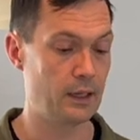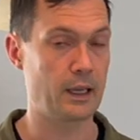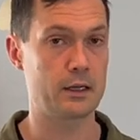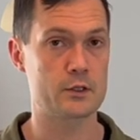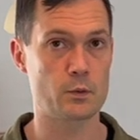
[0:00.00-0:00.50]

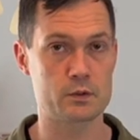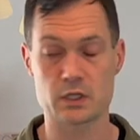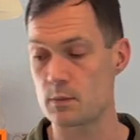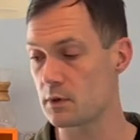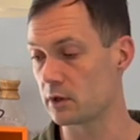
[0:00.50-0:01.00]
and it's what's
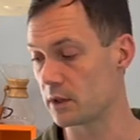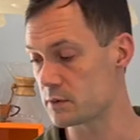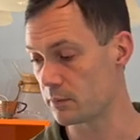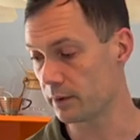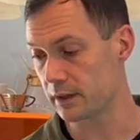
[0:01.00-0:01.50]
keeping your limbs
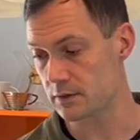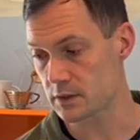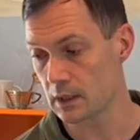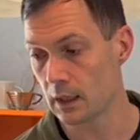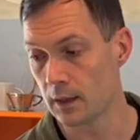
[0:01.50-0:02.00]
in place.